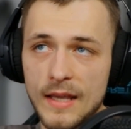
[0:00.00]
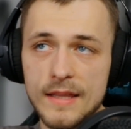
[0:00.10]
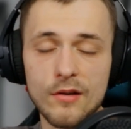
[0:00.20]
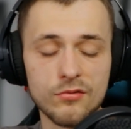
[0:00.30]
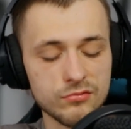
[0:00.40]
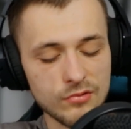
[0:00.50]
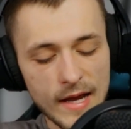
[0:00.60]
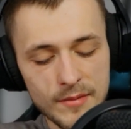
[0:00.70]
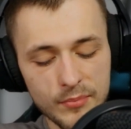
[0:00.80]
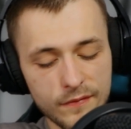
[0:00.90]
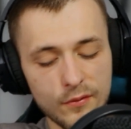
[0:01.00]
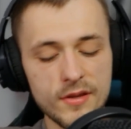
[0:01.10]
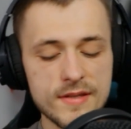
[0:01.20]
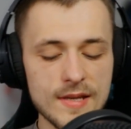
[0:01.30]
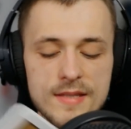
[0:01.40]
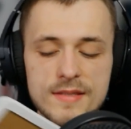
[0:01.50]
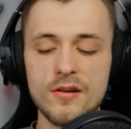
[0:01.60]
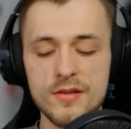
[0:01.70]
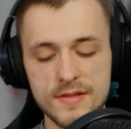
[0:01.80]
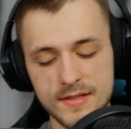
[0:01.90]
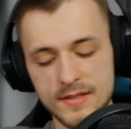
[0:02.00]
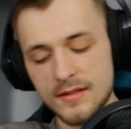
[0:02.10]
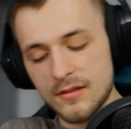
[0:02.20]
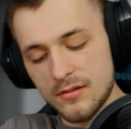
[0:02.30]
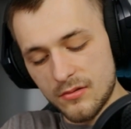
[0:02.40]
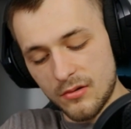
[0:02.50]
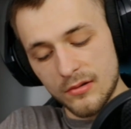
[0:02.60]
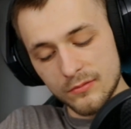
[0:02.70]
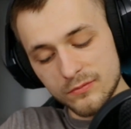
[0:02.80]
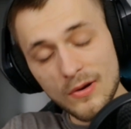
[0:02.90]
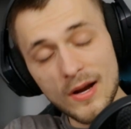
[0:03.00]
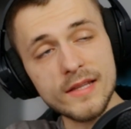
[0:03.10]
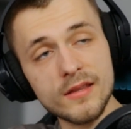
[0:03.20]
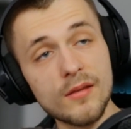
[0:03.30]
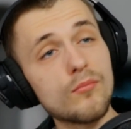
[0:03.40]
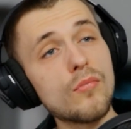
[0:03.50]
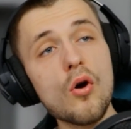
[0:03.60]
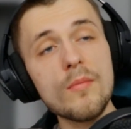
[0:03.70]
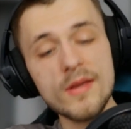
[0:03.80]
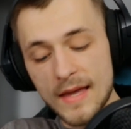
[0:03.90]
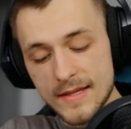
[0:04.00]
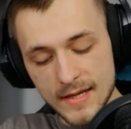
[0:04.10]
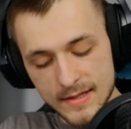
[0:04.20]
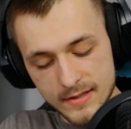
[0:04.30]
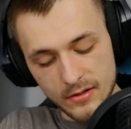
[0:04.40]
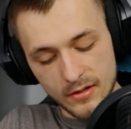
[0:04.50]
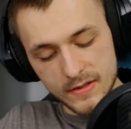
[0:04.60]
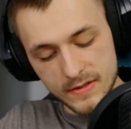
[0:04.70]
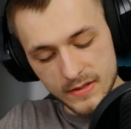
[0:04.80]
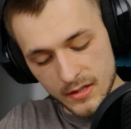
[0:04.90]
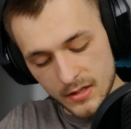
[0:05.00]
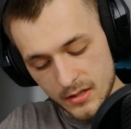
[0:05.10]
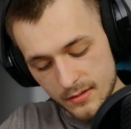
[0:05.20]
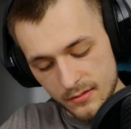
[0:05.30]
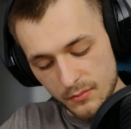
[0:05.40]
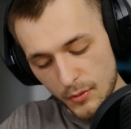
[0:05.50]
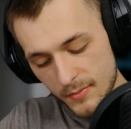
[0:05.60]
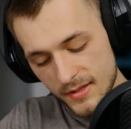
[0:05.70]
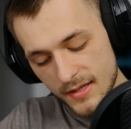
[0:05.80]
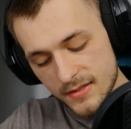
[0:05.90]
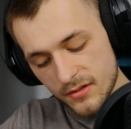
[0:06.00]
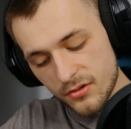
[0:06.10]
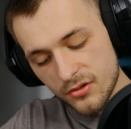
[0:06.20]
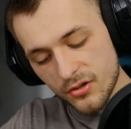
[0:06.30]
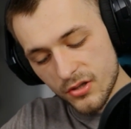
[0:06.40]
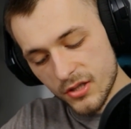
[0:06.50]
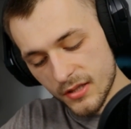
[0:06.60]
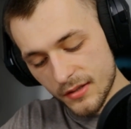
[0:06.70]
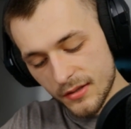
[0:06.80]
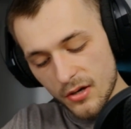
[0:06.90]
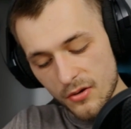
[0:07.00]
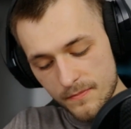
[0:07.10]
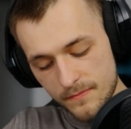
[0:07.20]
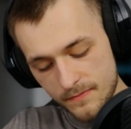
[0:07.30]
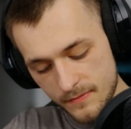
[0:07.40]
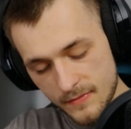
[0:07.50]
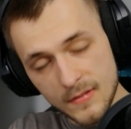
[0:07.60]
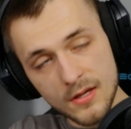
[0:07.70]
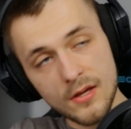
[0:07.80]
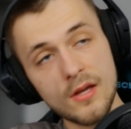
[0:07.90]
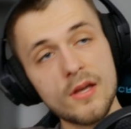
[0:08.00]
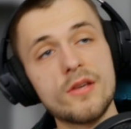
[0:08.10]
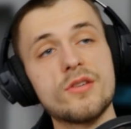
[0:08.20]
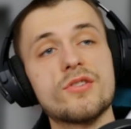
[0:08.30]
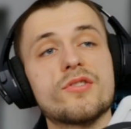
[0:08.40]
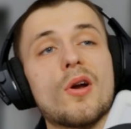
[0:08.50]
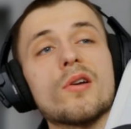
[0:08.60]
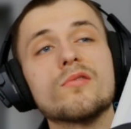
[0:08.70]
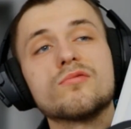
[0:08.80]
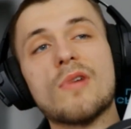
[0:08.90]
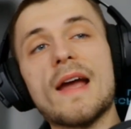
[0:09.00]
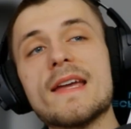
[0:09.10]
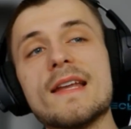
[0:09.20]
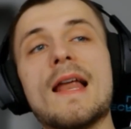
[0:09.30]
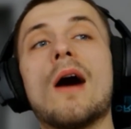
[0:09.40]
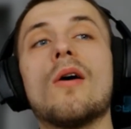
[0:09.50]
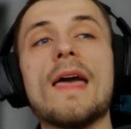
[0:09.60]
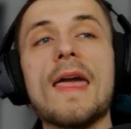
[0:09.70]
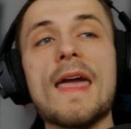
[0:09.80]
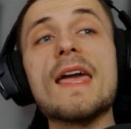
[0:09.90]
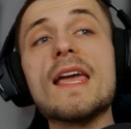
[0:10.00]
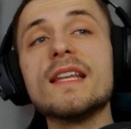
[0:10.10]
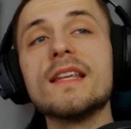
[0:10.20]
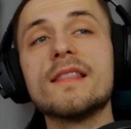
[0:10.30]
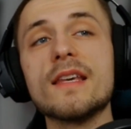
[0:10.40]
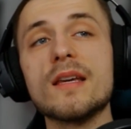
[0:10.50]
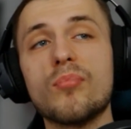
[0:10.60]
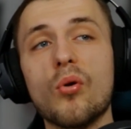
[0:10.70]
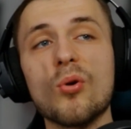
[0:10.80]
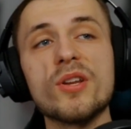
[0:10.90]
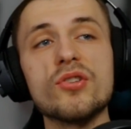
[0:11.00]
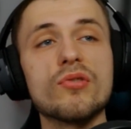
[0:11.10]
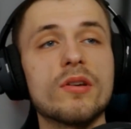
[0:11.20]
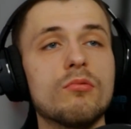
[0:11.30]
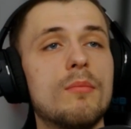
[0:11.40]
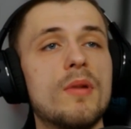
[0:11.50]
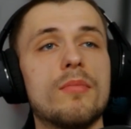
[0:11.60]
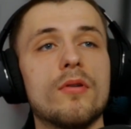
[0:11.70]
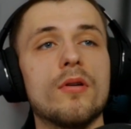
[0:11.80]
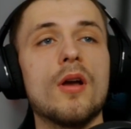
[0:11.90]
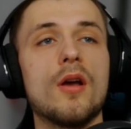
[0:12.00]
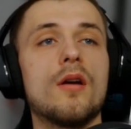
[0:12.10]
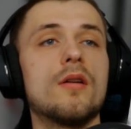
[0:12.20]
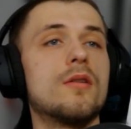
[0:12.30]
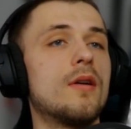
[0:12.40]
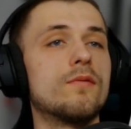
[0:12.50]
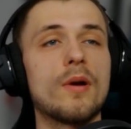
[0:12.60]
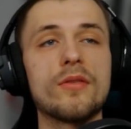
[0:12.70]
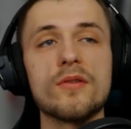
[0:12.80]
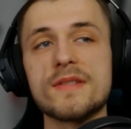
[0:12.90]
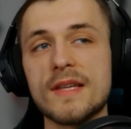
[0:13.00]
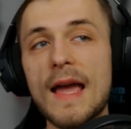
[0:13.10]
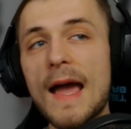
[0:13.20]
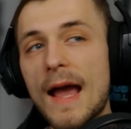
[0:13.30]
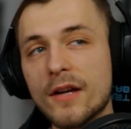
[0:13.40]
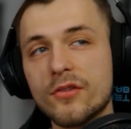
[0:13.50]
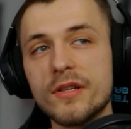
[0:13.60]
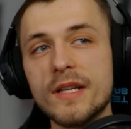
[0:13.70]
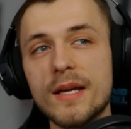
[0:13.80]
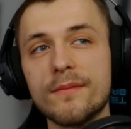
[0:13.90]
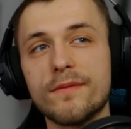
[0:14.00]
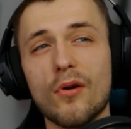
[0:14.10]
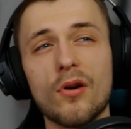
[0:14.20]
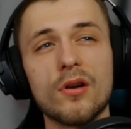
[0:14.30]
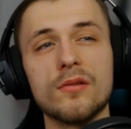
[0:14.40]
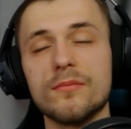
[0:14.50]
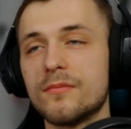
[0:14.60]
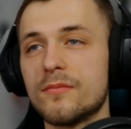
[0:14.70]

And then right before the test starts, or right the moment that test starts, the moment they tell you you're good to go, start writing out anything important you can remember. Whether it's an acronym for